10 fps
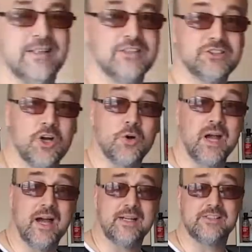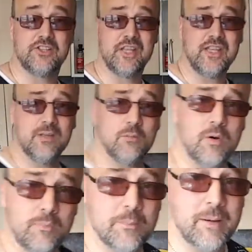So guys, bear
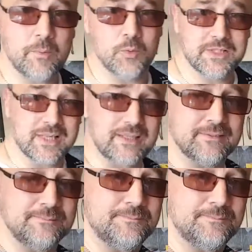with me 1 second.